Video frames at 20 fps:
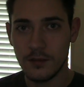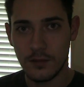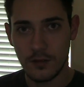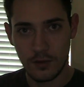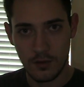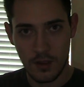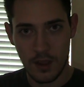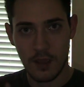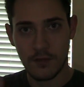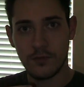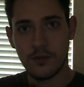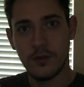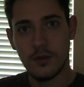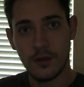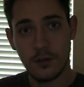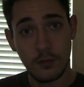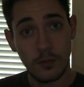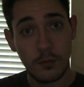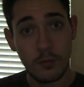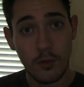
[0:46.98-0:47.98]
you know have to
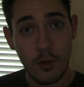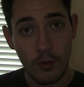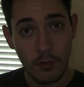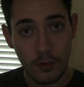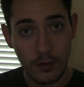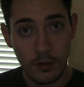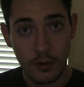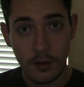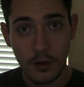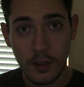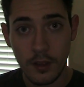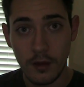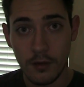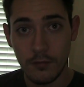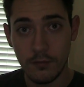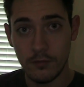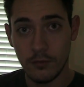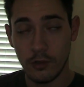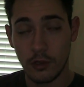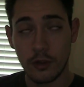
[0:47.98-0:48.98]
deal with a broker
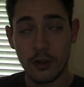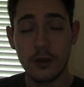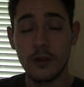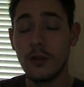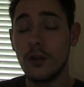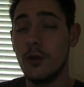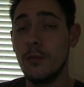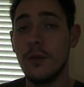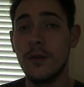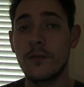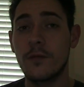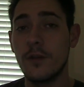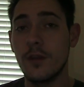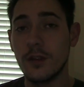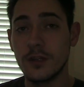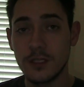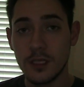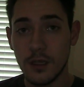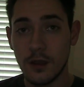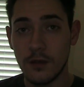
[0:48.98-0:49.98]
and learn a little bit for
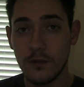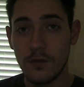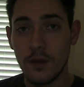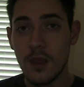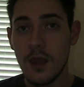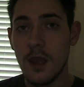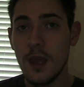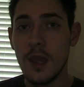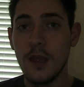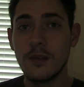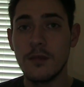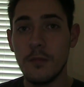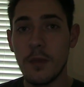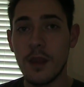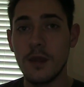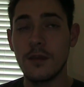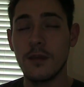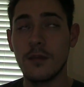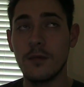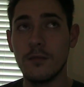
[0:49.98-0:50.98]
yourself. It's
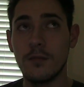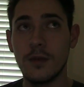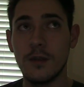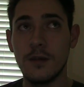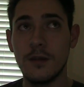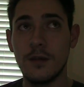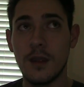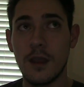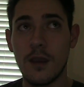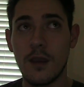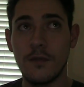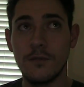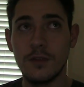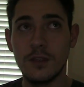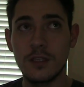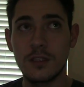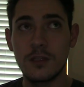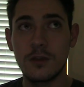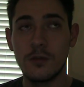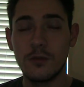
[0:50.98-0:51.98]
amazing, but now I'm
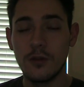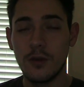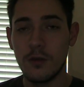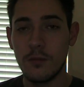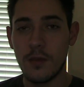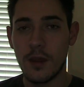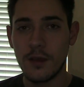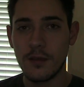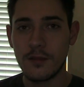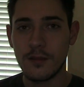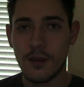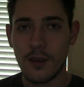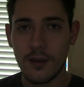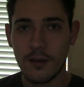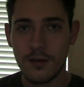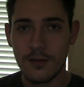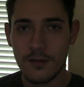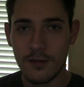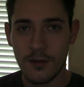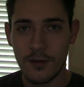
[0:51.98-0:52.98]
just sold all my
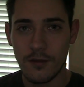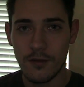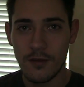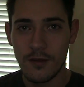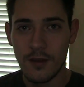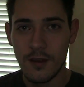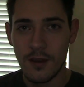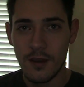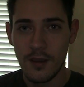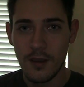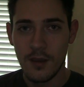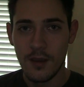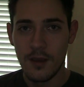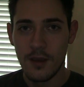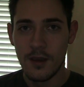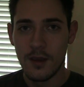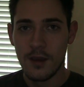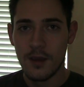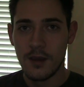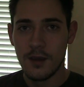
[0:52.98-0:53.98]
stock, so.
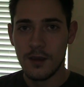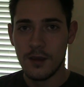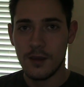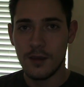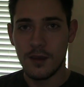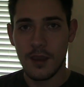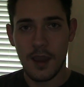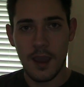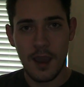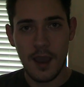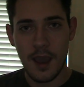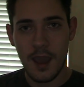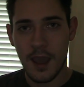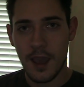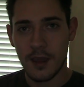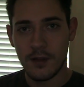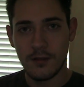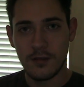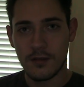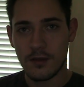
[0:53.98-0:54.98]
Yeah, I
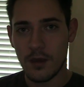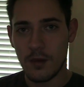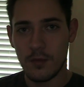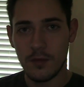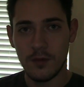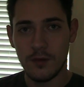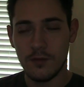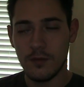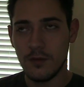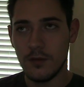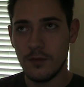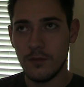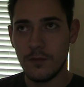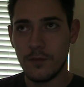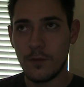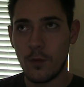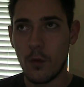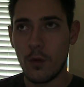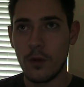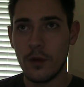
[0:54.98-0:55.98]
had some in, in
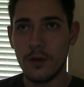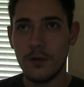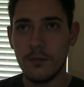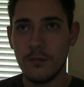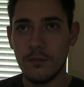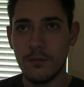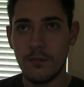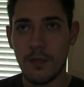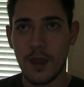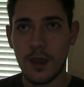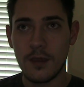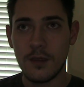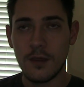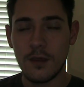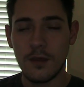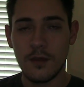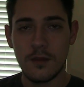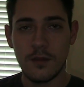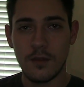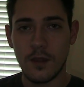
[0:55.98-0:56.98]
Ford and
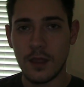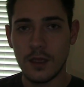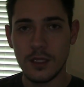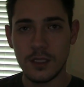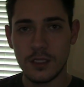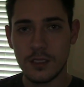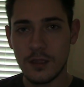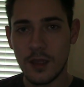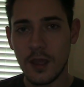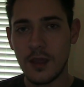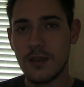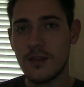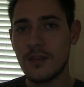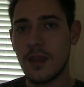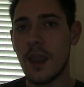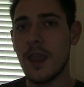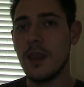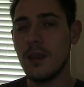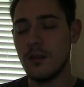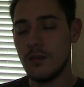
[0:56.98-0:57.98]
Macy's, and they just they
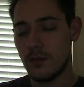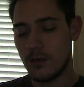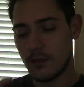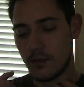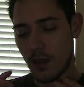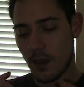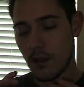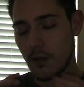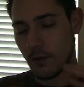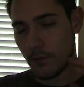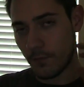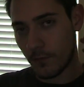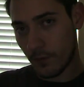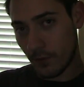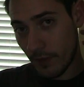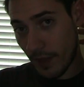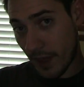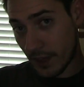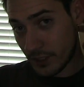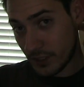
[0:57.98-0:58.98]
stayed stale for
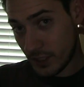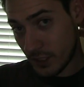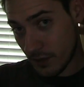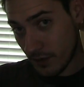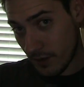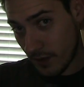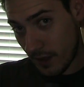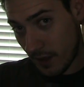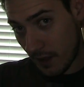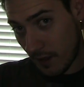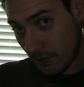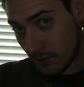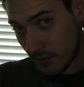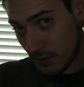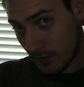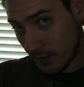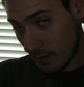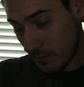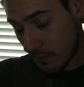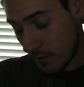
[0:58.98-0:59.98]
the last year and a half
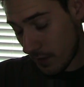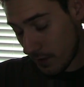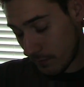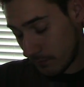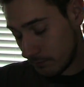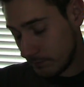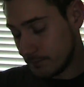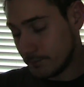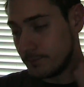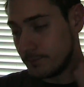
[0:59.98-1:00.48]
since I bought them.